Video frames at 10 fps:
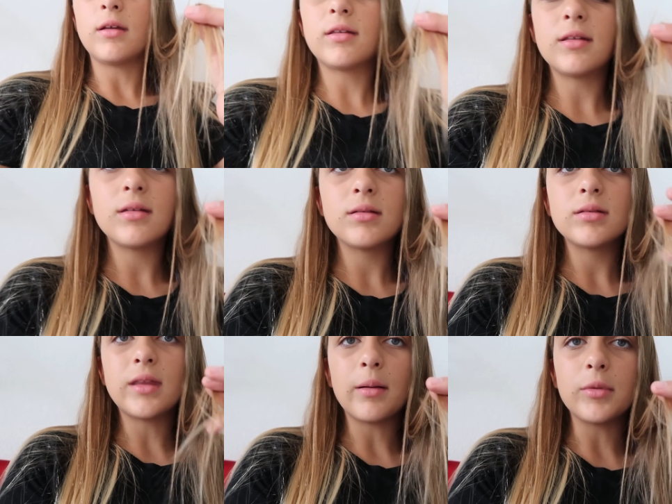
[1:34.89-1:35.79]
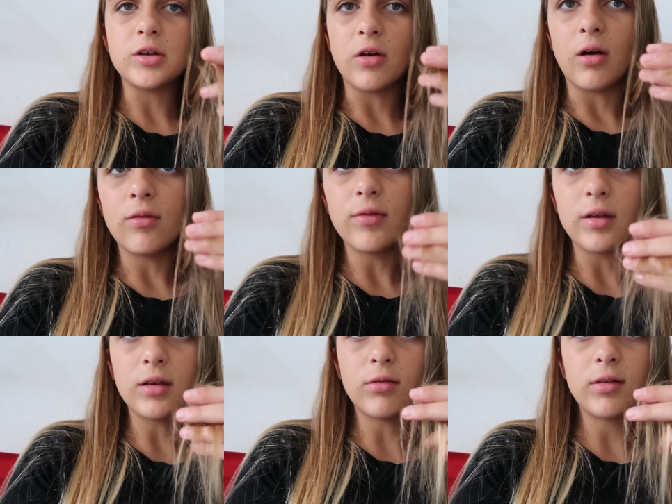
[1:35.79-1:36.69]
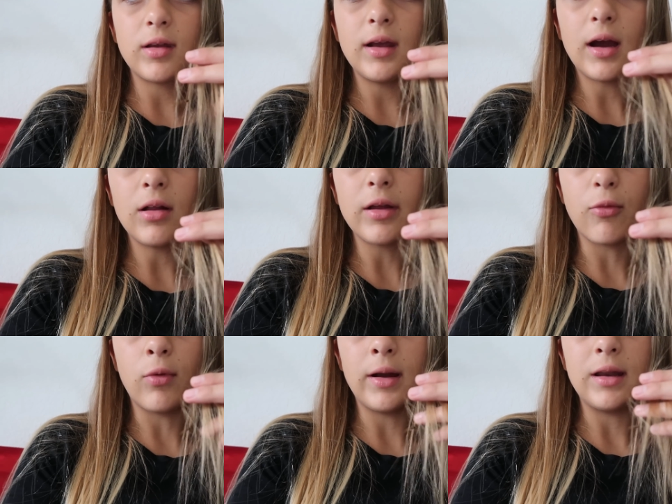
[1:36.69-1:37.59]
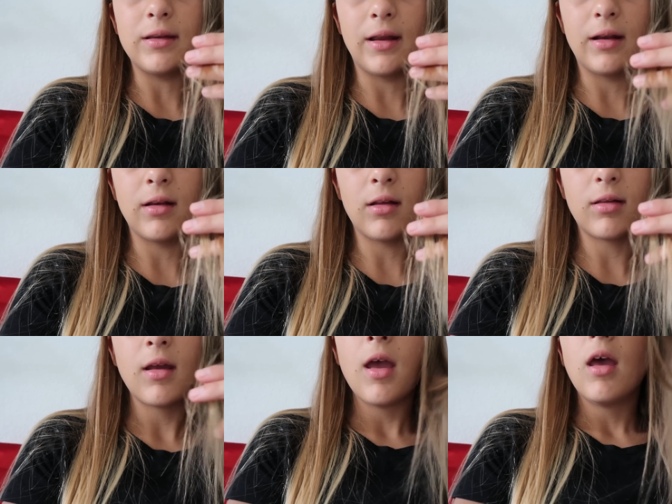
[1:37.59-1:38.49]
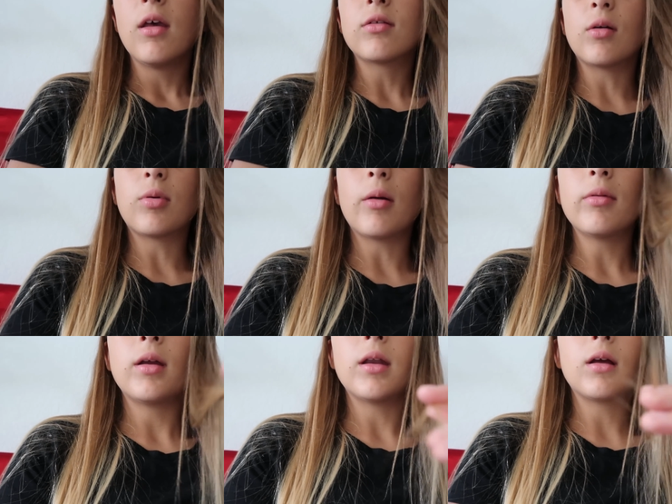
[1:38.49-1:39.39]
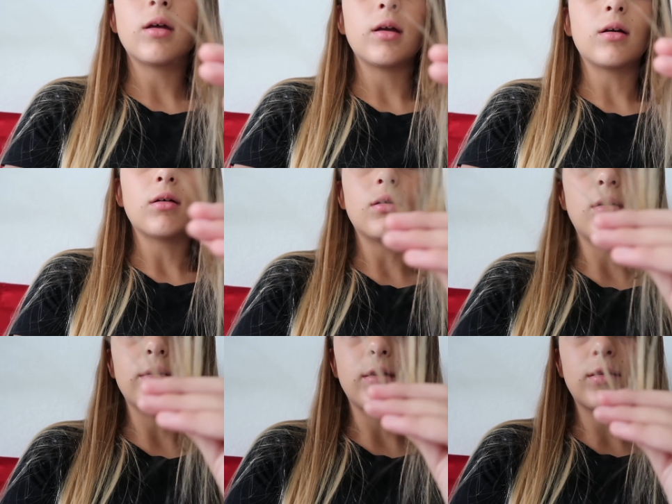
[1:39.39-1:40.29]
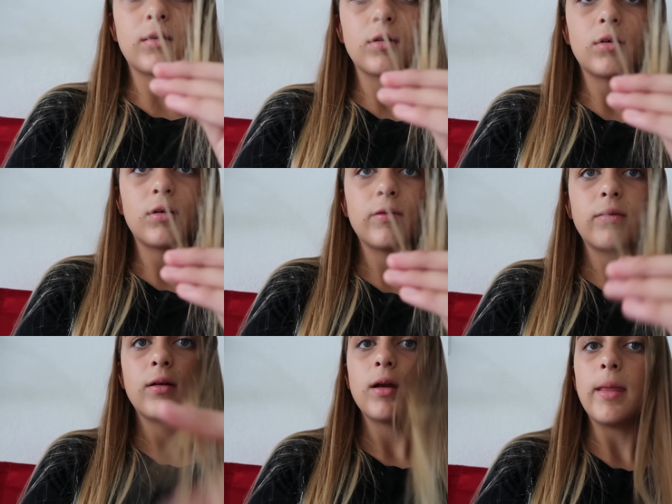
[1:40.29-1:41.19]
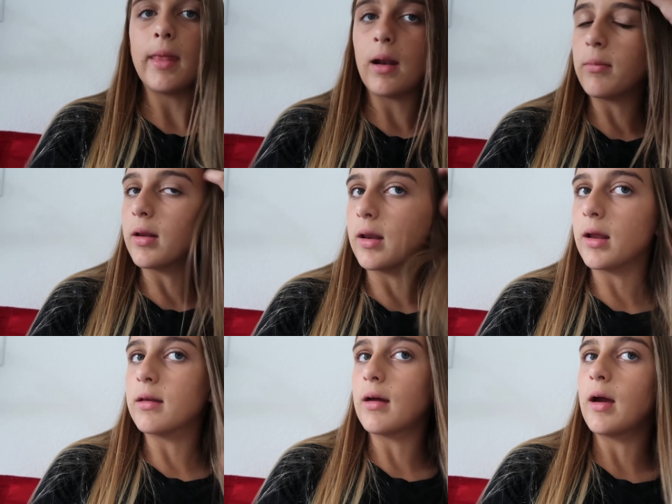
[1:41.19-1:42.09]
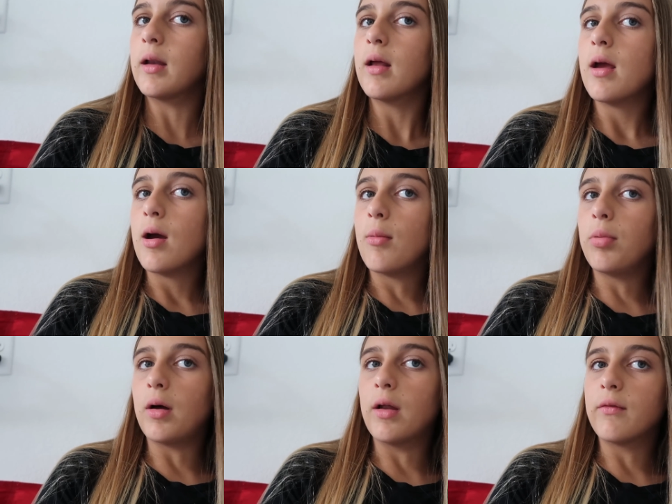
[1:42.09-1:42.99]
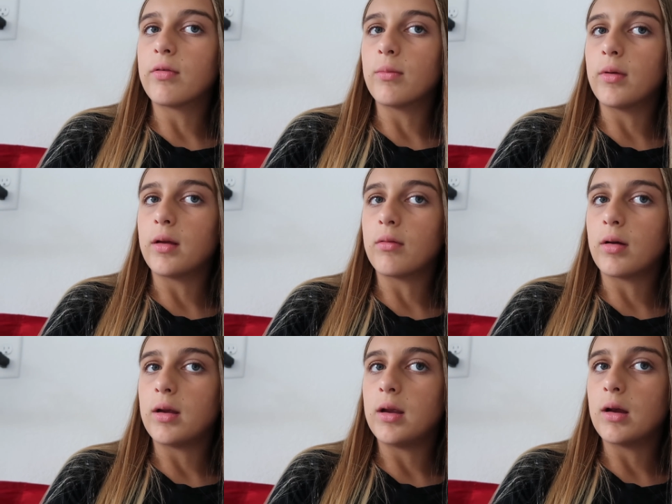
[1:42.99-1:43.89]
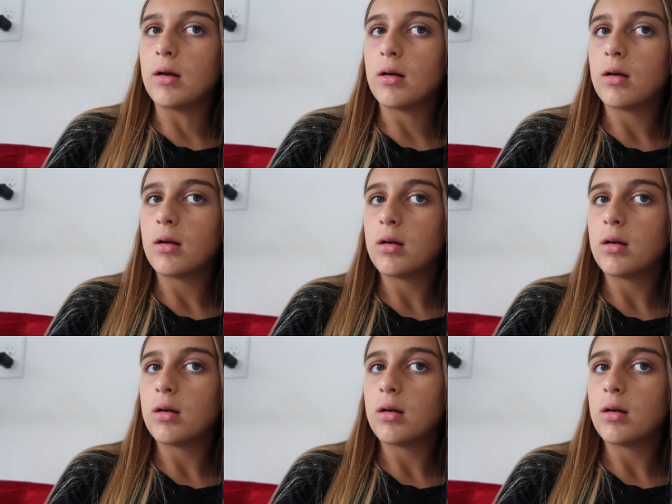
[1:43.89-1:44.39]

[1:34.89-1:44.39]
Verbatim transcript: like that much off. Like you see how like white and dead it is. So I'm probably getting like all this cut off and then I'm getting it dyed blonde from like right here